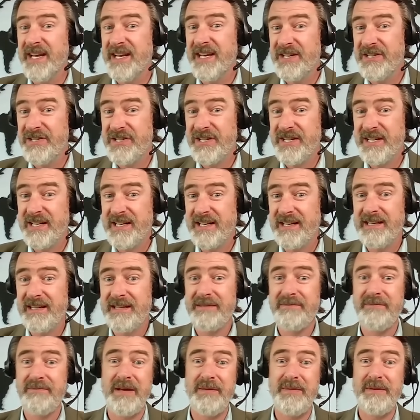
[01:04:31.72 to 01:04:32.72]

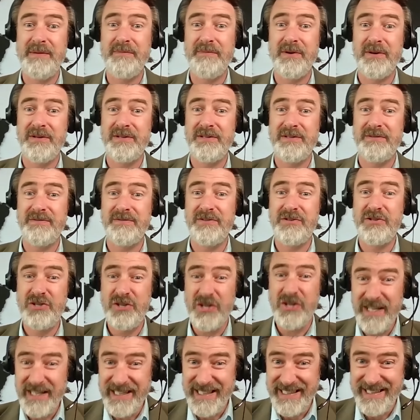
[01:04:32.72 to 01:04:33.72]
Asia, maybe parts of
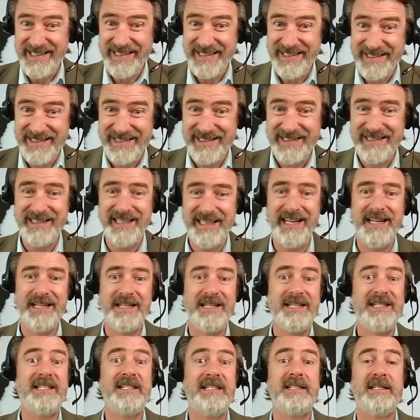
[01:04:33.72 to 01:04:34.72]
China,
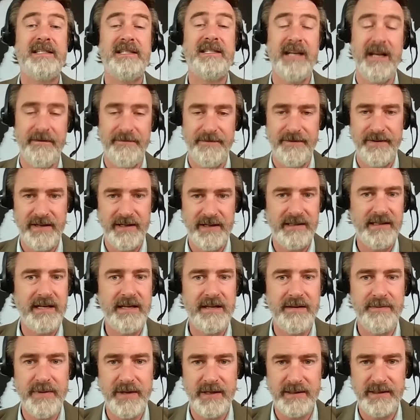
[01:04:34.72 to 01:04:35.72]
and
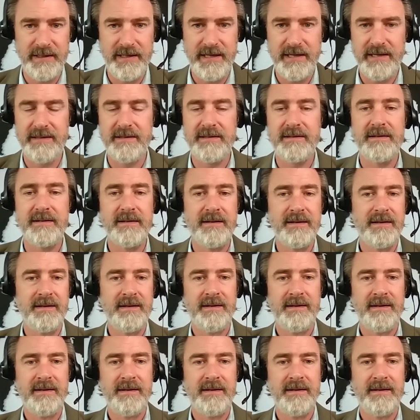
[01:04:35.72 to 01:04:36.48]
definitely the Middle East.